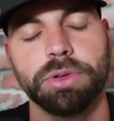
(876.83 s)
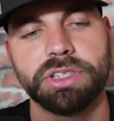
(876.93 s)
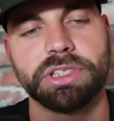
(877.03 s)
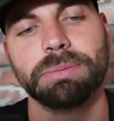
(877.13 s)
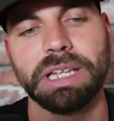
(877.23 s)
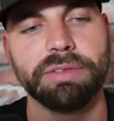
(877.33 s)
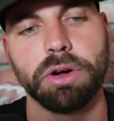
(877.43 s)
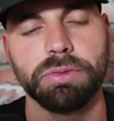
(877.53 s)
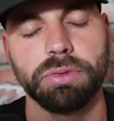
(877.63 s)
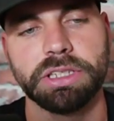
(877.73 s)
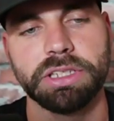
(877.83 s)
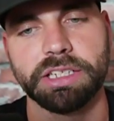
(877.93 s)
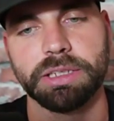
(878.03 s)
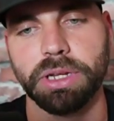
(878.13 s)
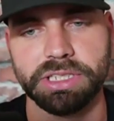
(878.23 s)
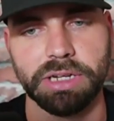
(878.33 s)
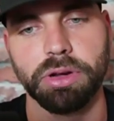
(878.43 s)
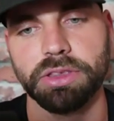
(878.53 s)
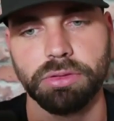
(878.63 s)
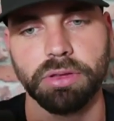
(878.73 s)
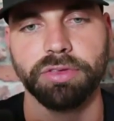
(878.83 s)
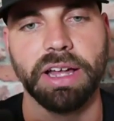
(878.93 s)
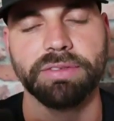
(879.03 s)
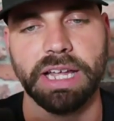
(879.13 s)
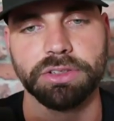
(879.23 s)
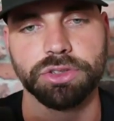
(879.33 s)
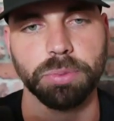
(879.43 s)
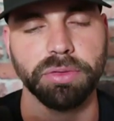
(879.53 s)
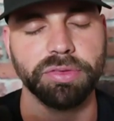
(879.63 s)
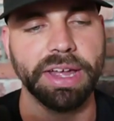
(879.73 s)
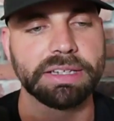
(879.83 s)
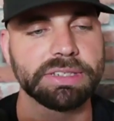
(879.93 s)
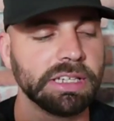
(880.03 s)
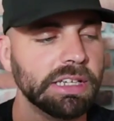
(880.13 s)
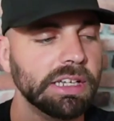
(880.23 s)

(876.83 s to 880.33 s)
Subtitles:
which is something I've already really talked about as I ran through the 5 downstream effects.